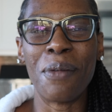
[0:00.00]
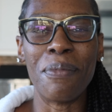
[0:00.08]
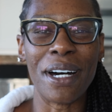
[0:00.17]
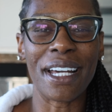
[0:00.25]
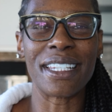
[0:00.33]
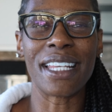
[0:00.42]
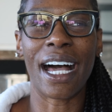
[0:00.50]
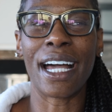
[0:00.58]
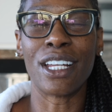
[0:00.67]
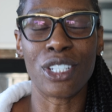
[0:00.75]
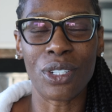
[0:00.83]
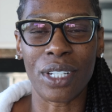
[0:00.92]
but I
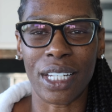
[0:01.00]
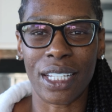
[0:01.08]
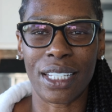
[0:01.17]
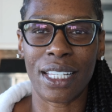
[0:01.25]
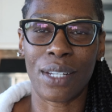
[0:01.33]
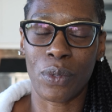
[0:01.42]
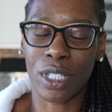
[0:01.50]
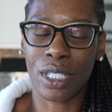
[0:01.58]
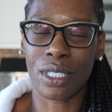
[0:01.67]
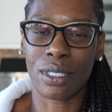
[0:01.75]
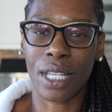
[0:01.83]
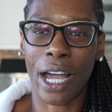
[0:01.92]
enjoy it, that which
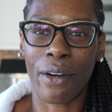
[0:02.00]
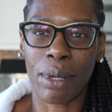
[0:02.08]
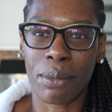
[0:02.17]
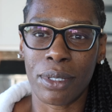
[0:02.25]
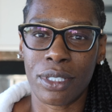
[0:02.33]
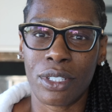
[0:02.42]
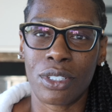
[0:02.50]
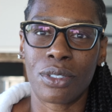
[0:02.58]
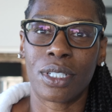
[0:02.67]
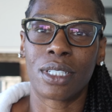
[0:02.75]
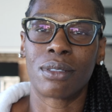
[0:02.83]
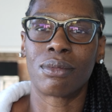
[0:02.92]
is how I'm able to do
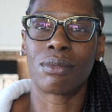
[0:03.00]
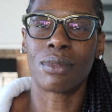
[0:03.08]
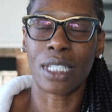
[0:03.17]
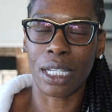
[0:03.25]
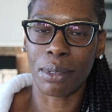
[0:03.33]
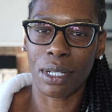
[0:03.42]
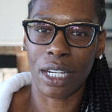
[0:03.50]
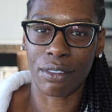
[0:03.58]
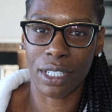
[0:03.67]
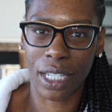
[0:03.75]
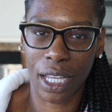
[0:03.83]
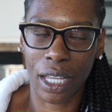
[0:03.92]
it damn near
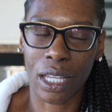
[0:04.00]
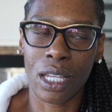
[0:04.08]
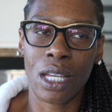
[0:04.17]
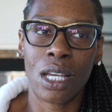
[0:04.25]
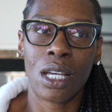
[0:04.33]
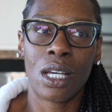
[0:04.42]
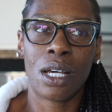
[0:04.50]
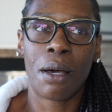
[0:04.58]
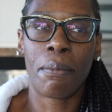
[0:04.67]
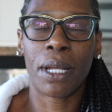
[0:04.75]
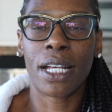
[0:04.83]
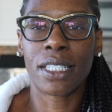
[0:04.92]
every day.
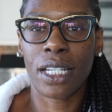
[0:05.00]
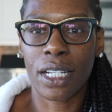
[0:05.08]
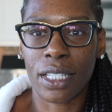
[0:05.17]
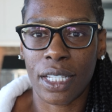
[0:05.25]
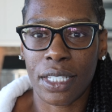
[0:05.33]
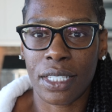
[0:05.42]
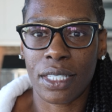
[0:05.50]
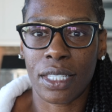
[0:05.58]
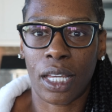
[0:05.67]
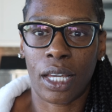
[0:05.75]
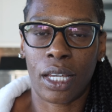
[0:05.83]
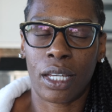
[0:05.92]
But I say all that to
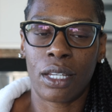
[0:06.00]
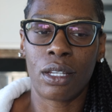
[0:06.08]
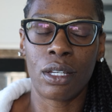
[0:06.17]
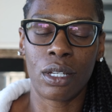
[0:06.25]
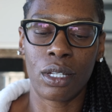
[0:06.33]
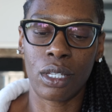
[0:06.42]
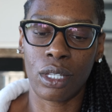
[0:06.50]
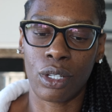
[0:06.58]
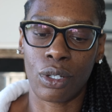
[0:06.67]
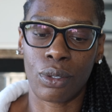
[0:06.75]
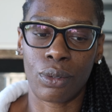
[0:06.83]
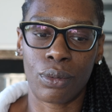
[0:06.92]
say, you
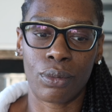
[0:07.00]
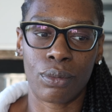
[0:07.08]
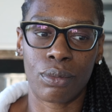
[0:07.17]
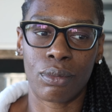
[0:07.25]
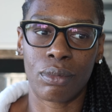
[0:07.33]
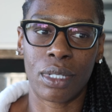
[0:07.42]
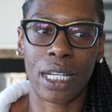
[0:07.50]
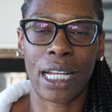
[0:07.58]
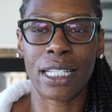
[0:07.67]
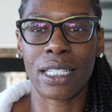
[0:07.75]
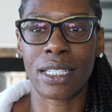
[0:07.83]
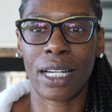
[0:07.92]
know, I
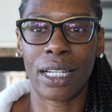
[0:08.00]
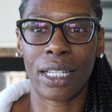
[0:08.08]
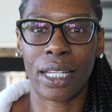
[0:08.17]
guess it's kind of